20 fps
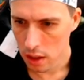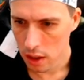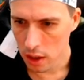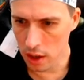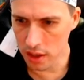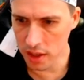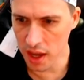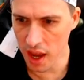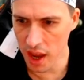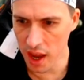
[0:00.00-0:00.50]

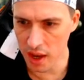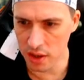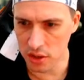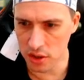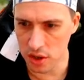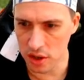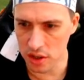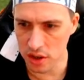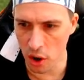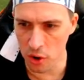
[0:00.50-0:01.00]
Yeah,
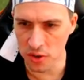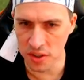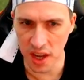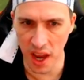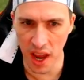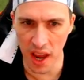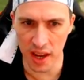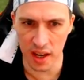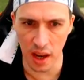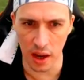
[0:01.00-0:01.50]

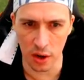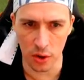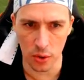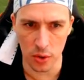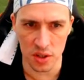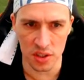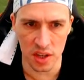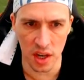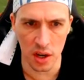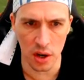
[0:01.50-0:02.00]
Ortega,
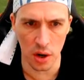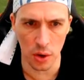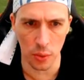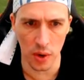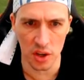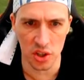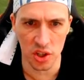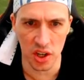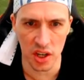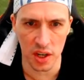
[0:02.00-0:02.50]
Christina
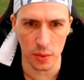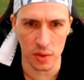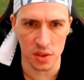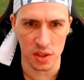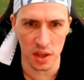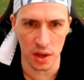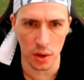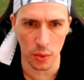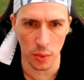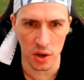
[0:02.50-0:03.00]
Ricci was
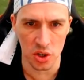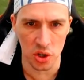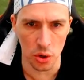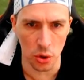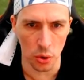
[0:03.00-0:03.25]
the original